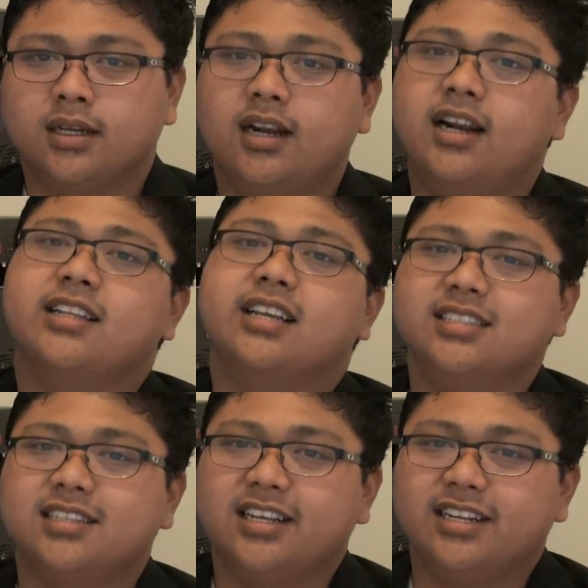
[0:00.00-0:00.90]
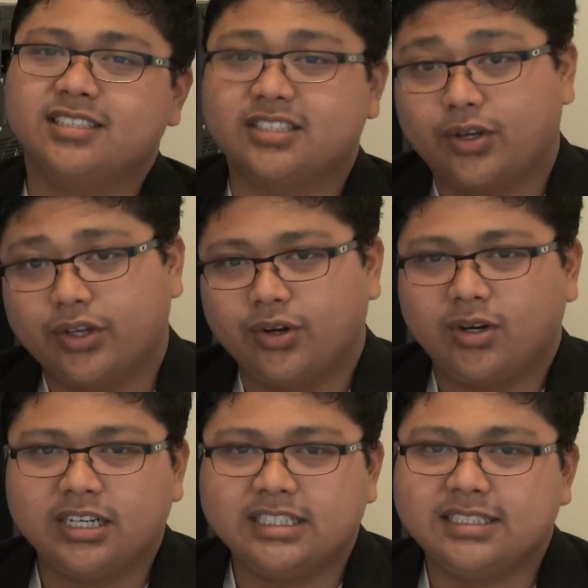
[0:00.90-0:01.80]
Alright guys and ladies, so you
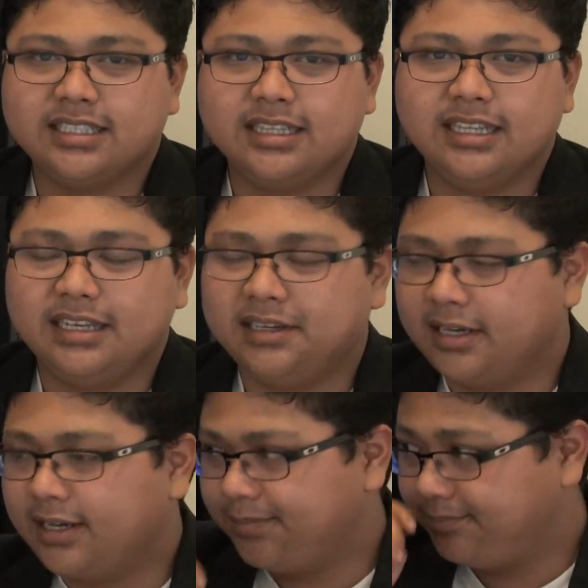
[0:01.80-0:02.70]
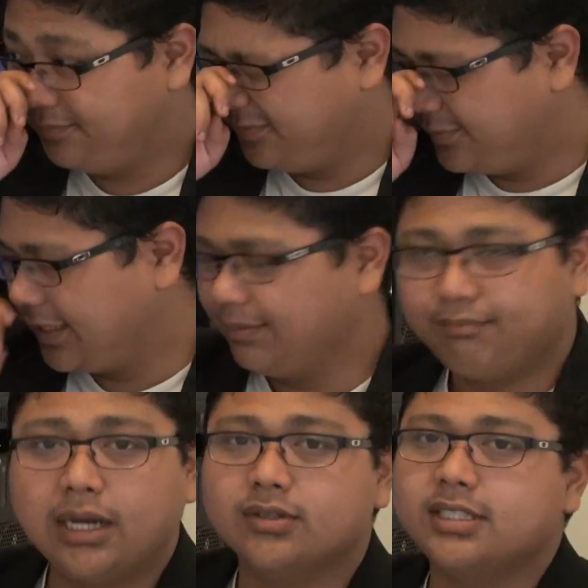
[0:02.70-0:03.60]
already seen the
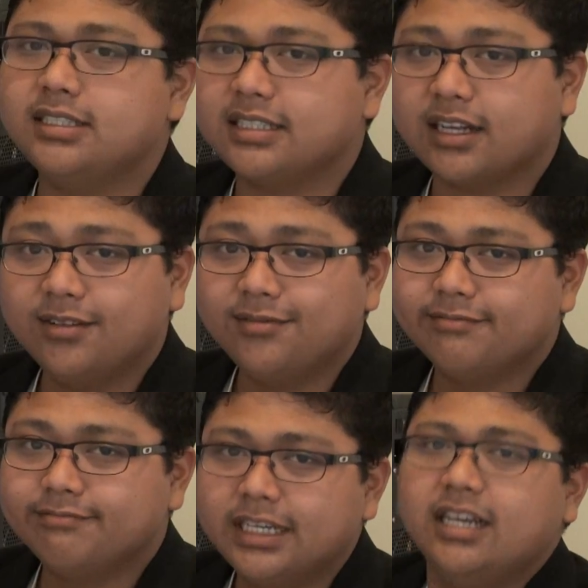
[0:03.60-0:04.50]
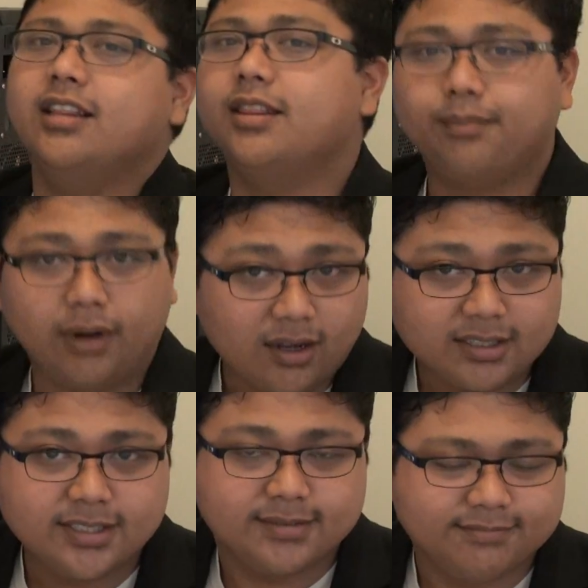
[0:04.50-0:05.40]
mouse itself, the
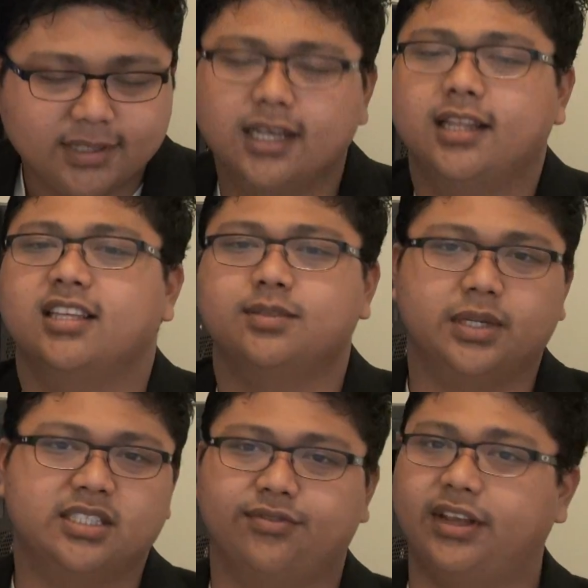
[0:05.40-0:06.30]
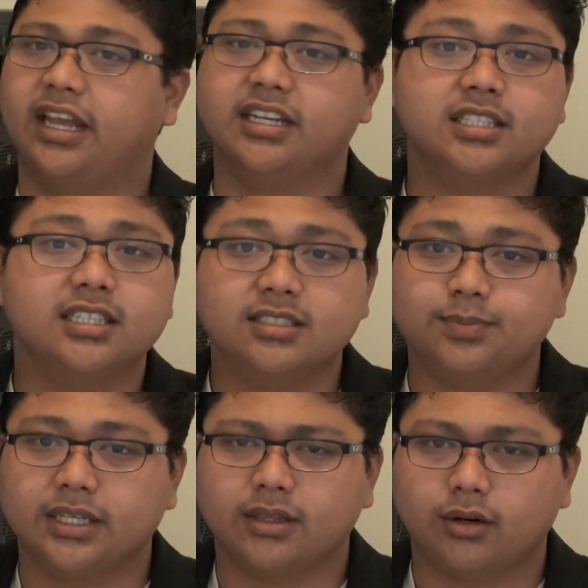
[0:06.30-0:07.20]
box, the specification. It's
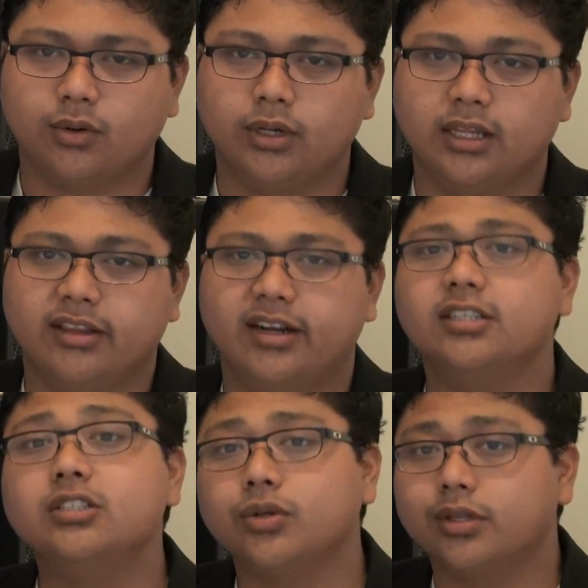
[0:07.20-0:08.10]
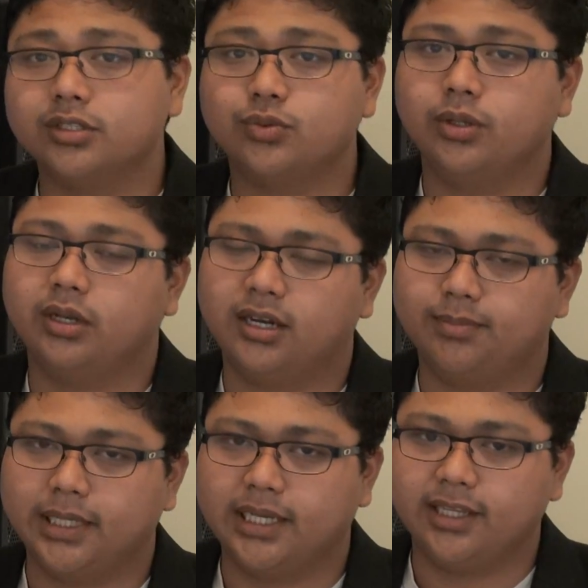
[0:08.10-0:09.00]
being thrown in there, so this will
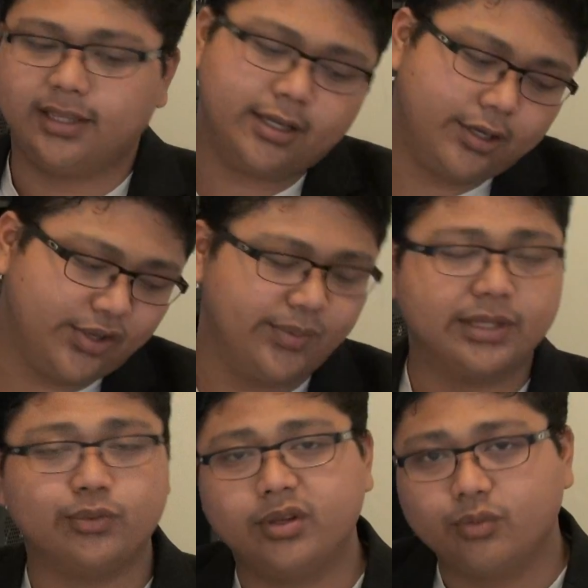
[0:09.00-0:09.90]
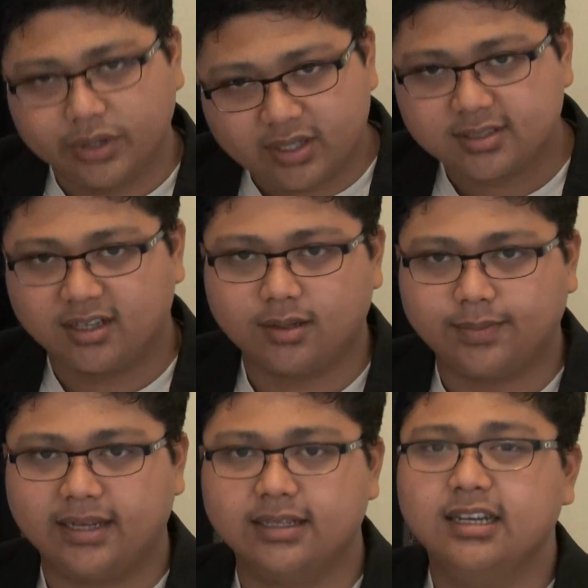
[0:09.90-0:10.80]
not be anything new, but we will talk
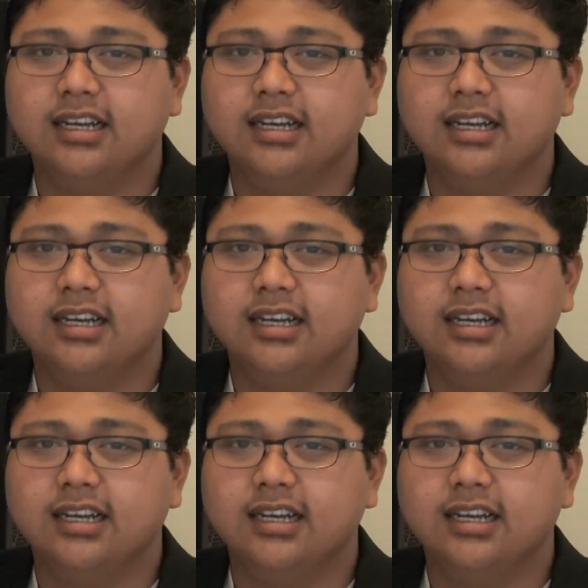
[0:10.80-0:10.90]
about